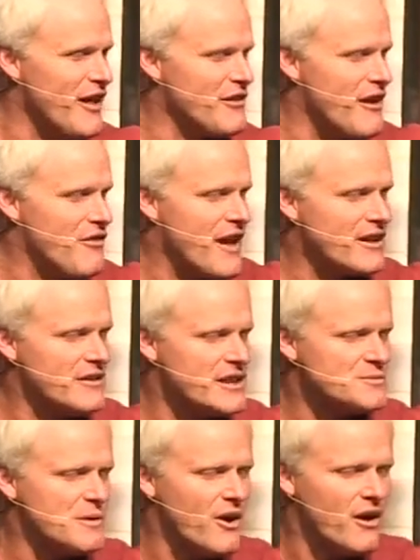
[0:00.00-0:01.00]
Father, I thank you.
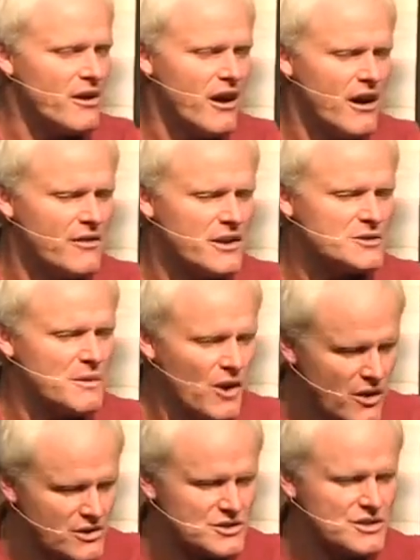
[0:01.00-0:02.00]
Let's be, on, uh, let's be
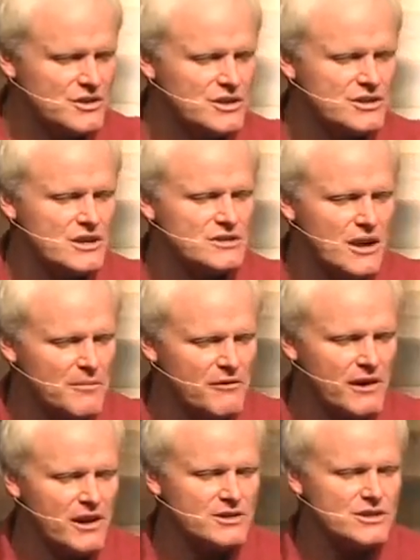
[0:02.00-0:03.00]
honest in this. Let's not
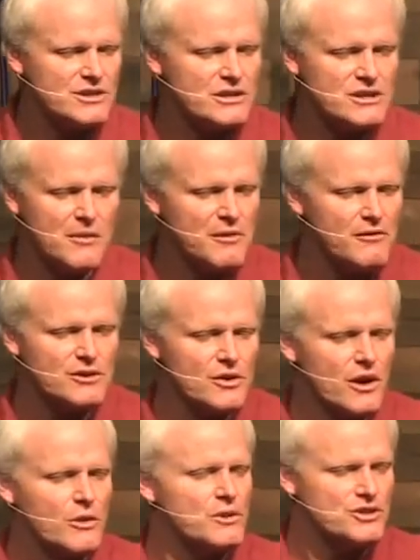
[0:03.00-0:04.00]
be religious. Let's not be
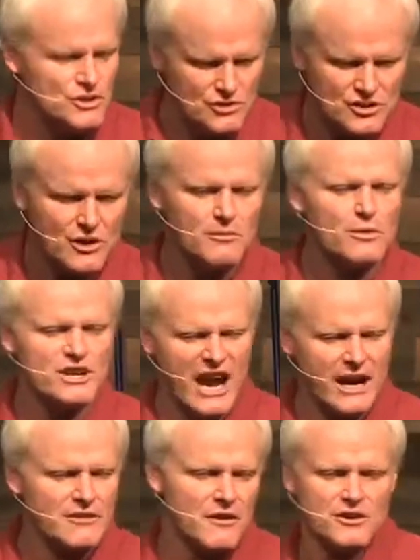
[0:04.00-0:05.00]
rhetorical. Would you do something? Would you
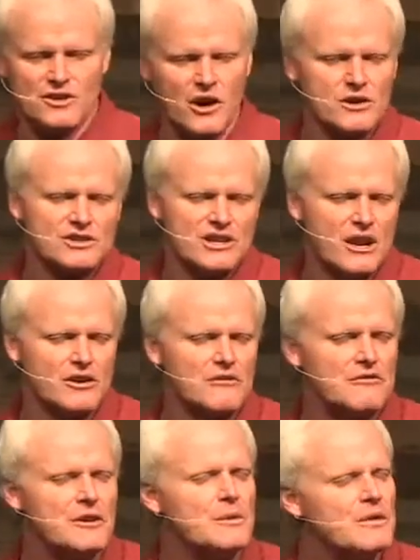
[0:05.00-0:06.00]
activate your heart? Stand to
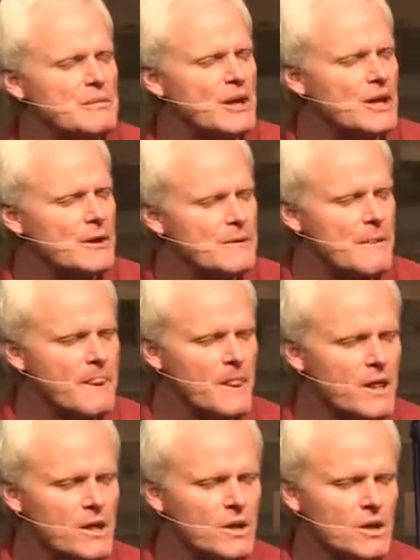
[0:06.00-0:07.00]
your feet with me.
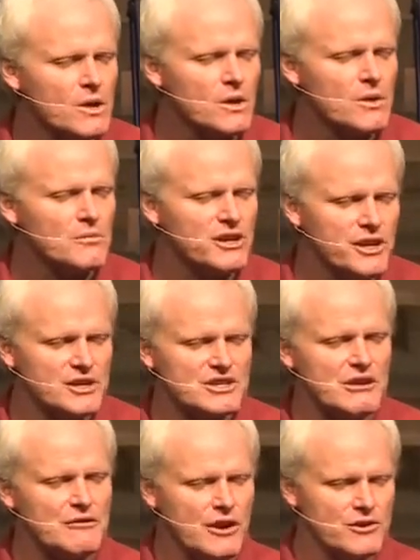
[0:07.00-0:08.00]

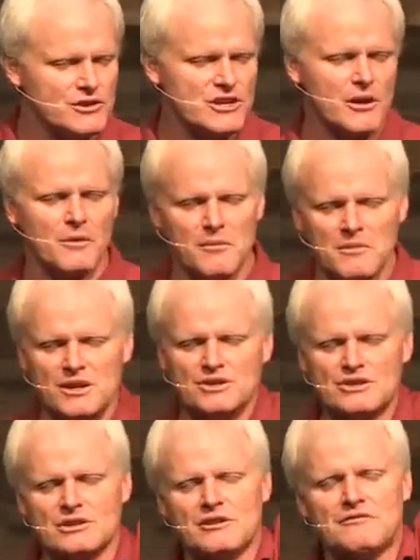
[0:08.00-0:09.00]
Please, if you understand what it
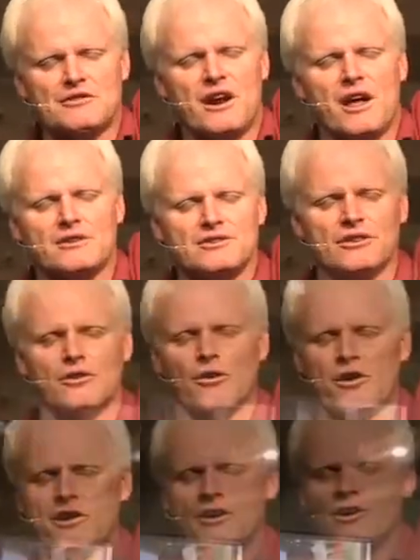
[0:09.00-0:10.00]
means to lift your hands to the
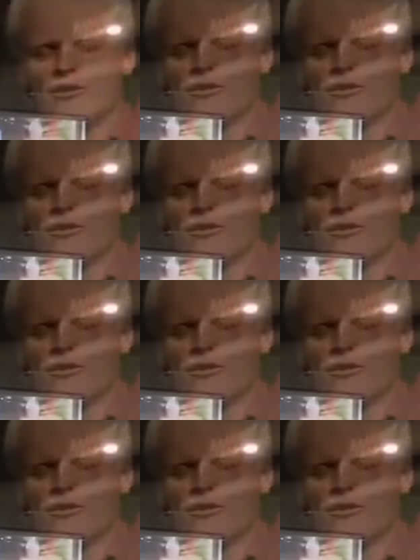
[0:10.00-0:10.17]
Lord and